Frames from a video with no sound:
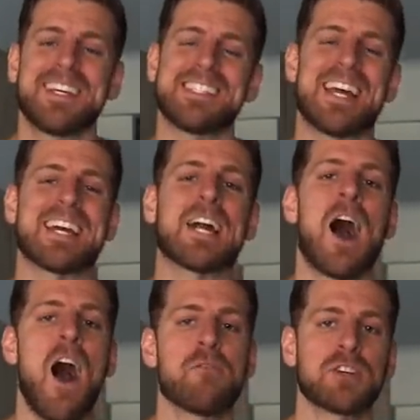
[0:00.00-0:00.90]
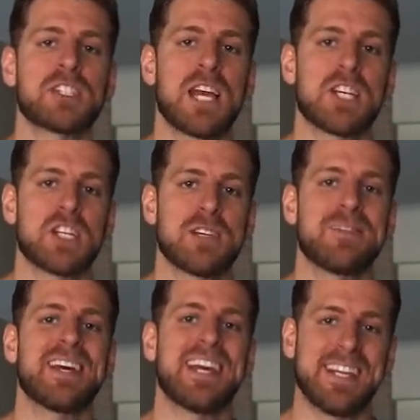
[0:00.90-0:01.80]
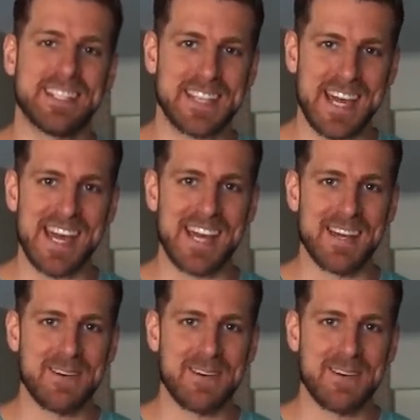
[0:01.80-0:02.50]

is that conversation is key.